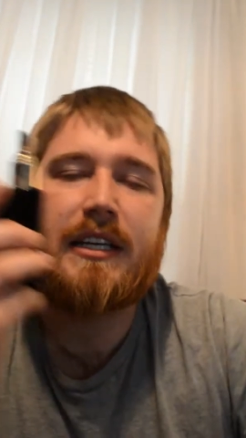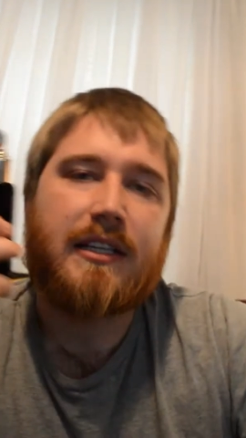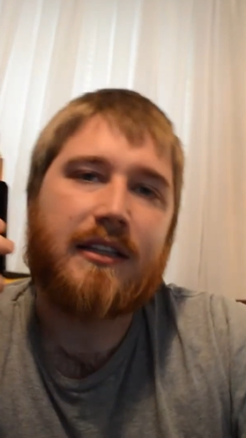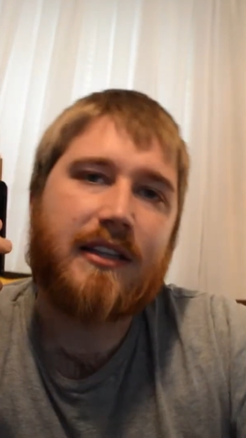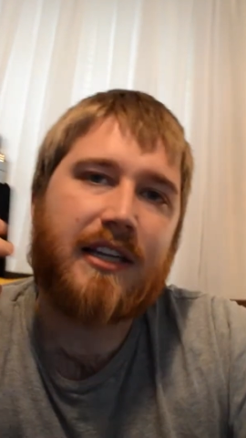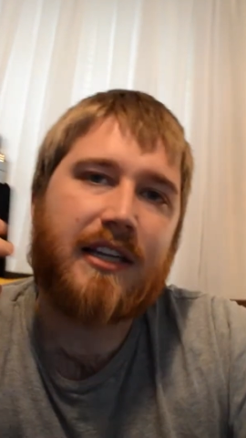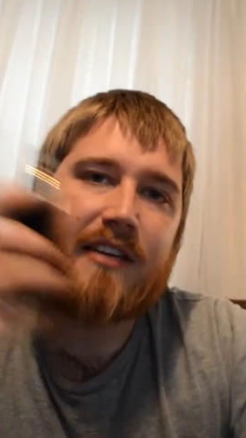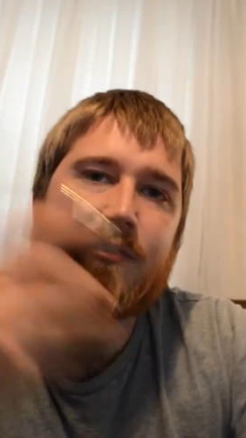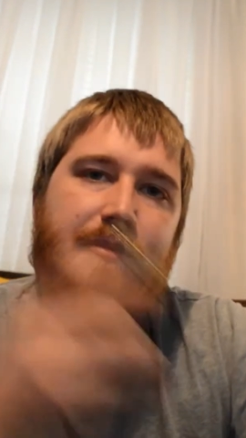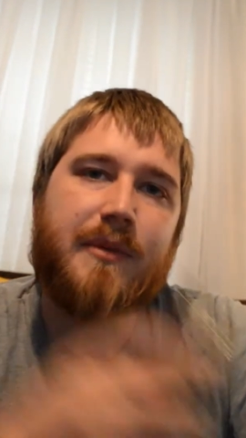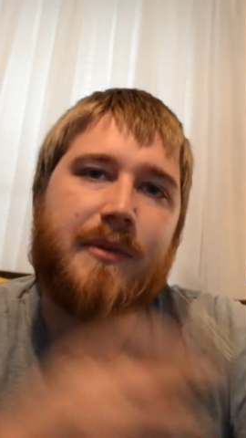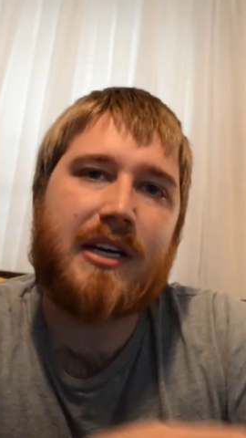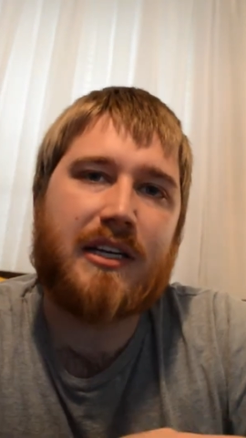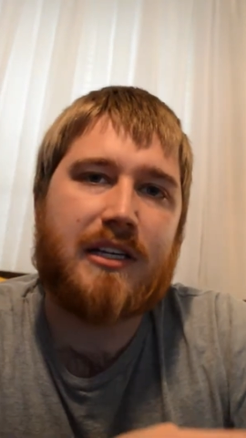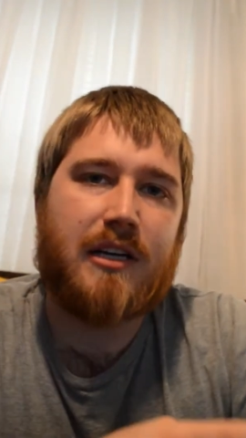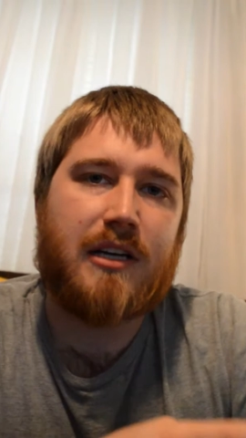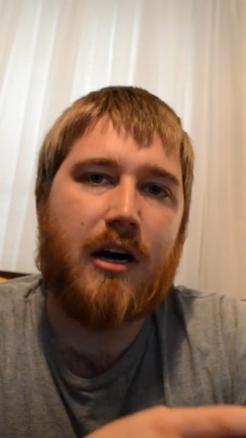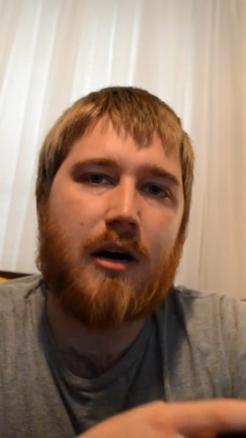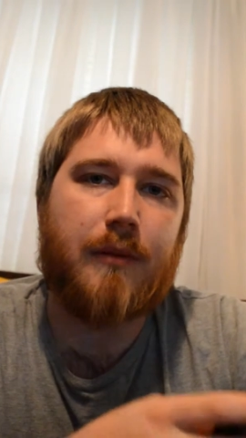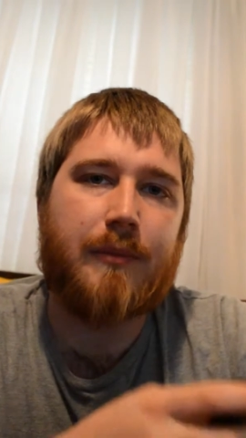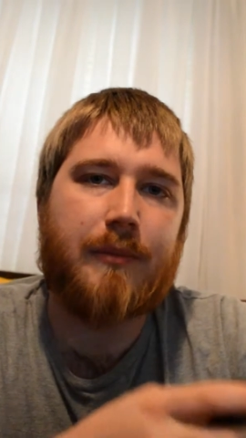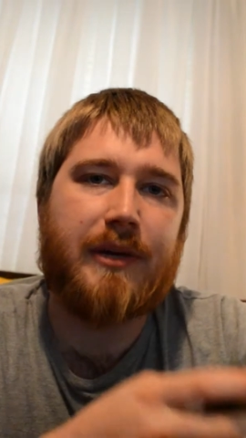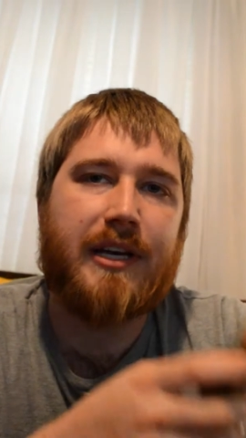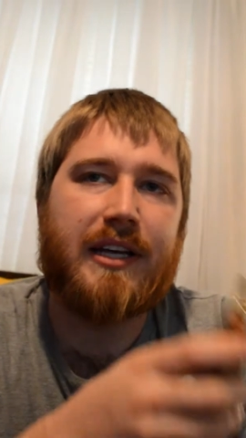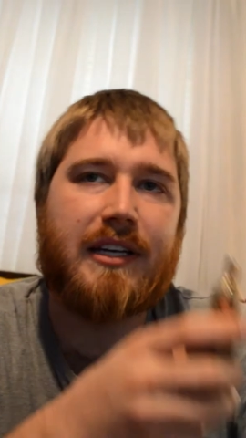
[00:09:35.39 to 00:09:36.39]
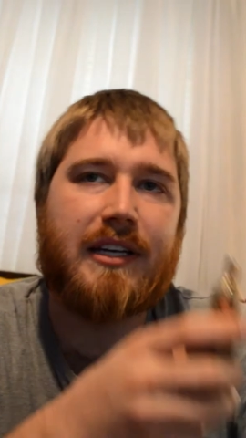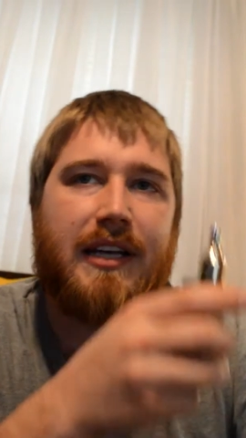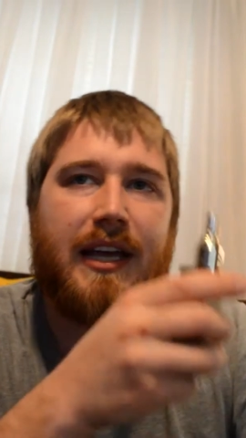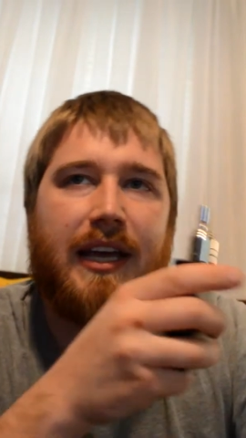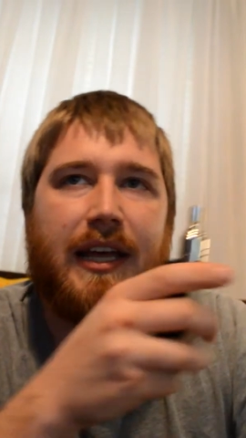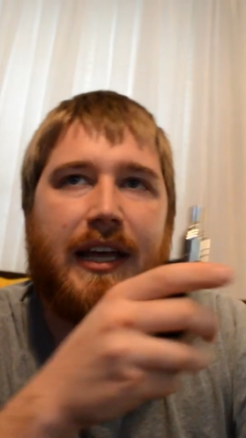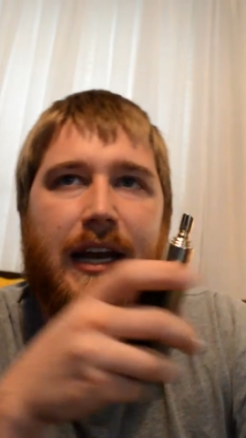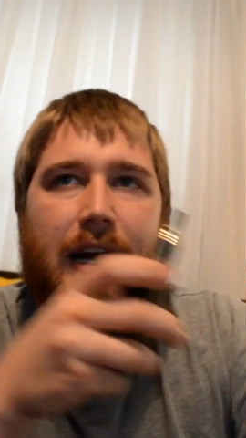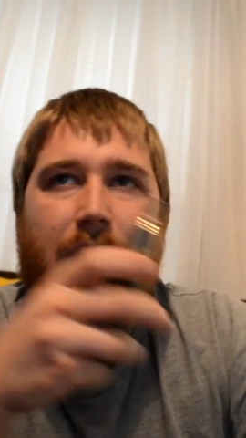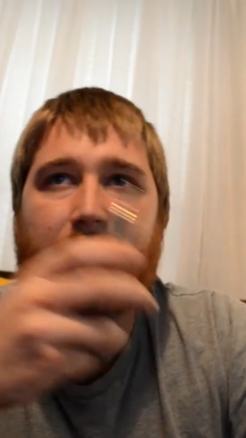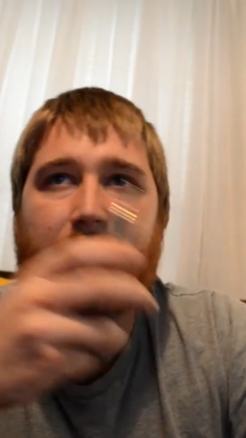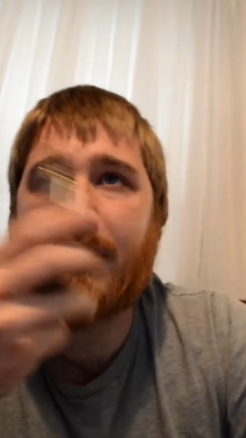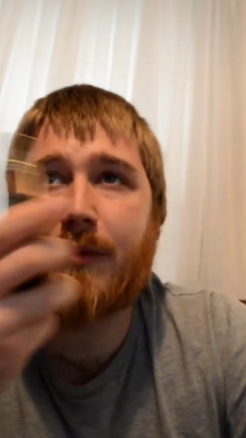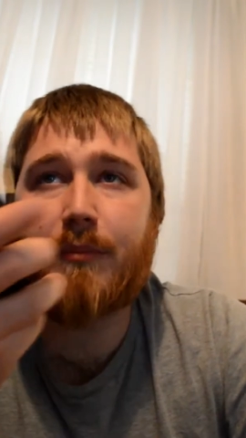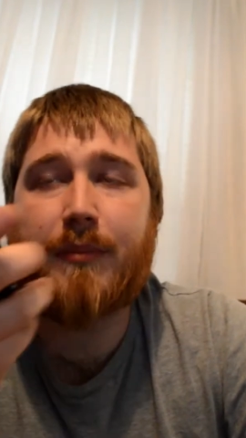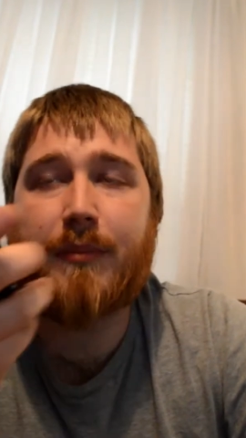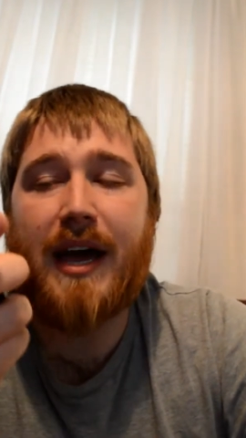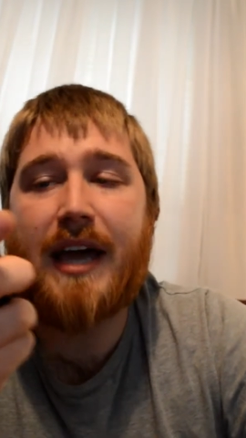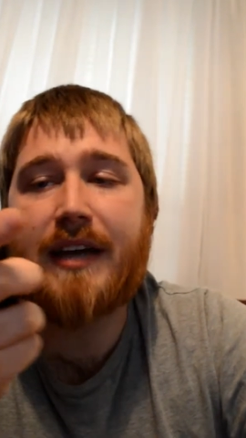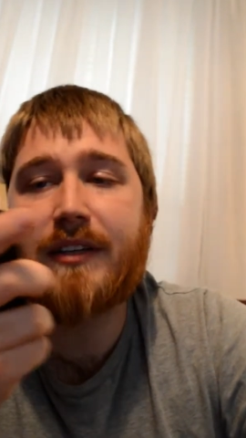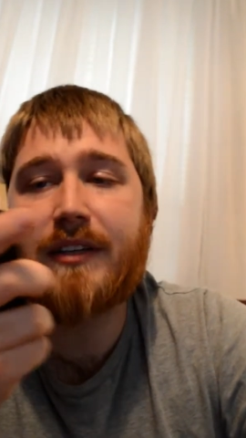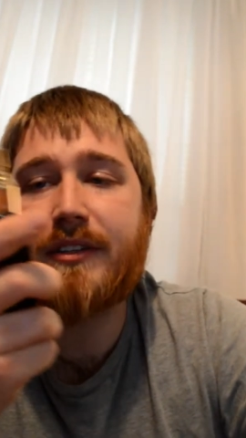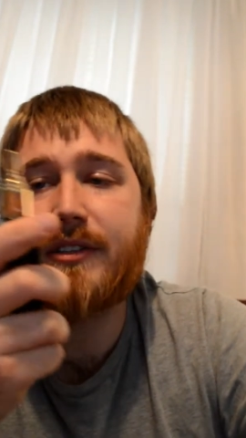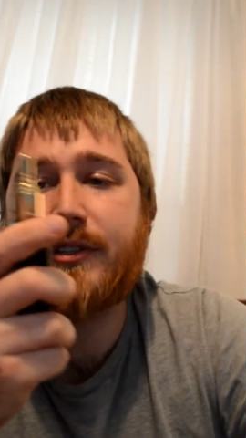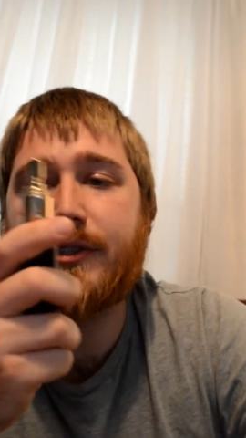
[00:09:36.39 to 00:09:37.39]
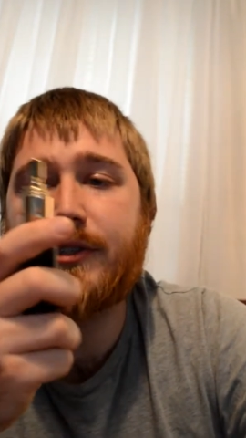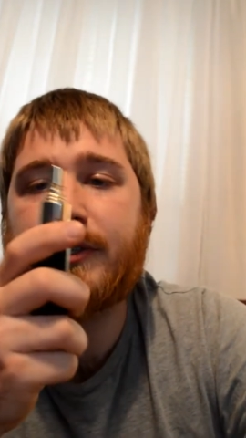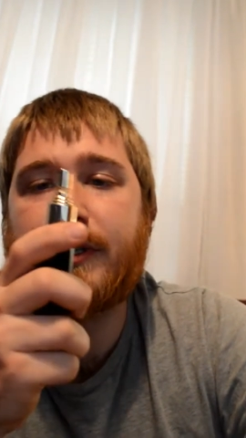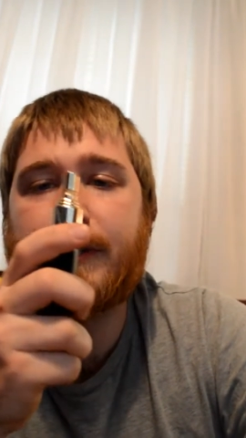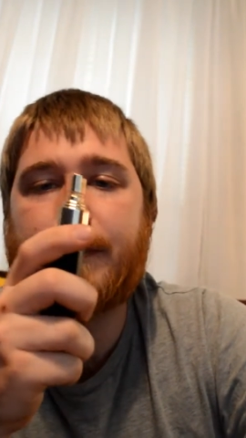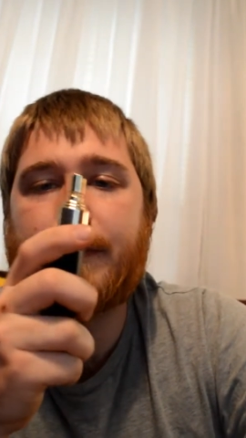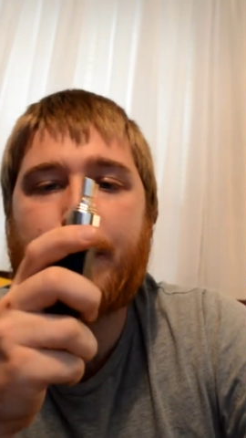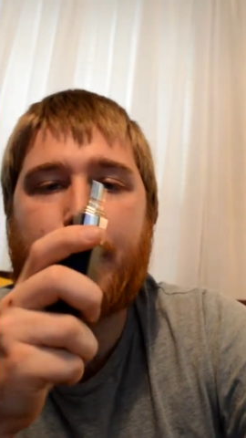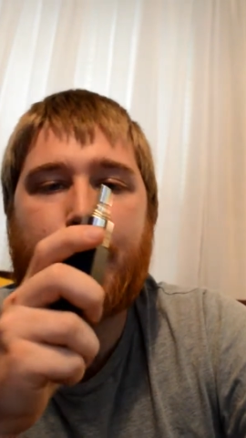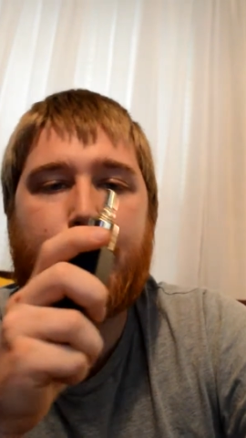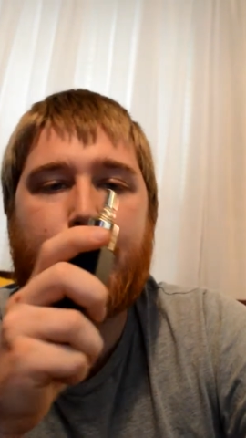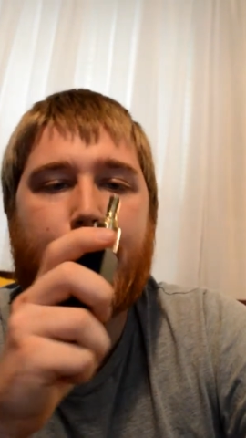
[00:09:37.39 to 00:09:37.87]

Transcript: leave me a comment and I'll get back to you.